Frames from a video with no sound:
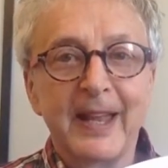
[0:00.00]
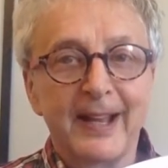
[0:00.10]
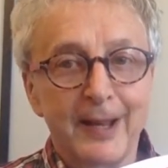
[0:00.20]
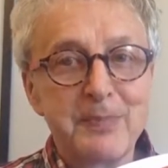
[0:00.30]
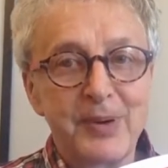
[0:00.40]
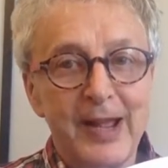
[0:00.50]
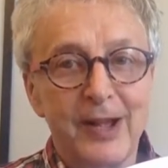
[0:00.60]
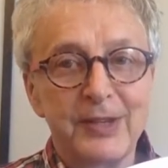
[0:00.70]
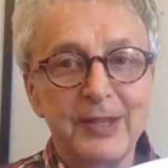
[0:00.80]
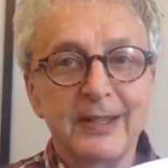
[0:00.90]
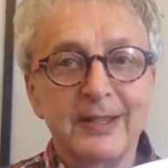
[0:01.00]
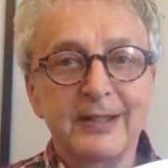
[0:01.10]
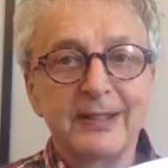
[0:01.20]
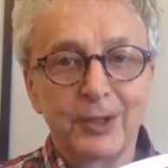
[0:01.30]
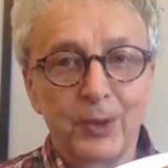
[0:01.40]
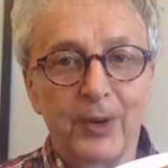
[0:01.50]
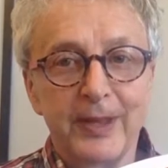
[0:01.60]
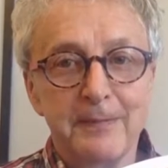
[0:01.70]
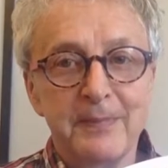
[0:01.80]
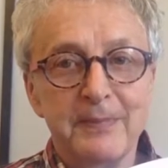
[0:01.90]
And I'm proud to call
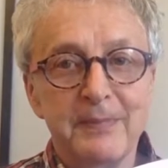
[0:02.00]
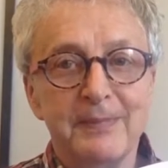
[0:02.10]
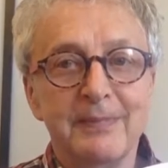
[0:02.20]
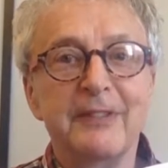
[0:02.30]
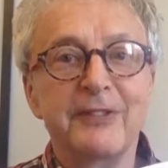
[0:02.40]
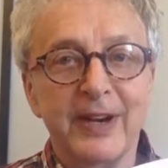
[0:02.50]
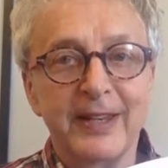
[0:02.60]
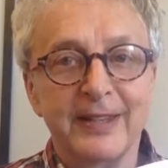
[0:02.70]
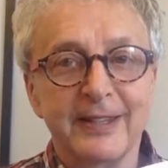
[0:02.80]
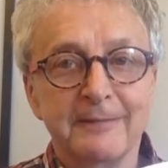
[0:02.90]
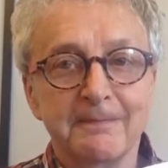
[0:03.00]
him my friend.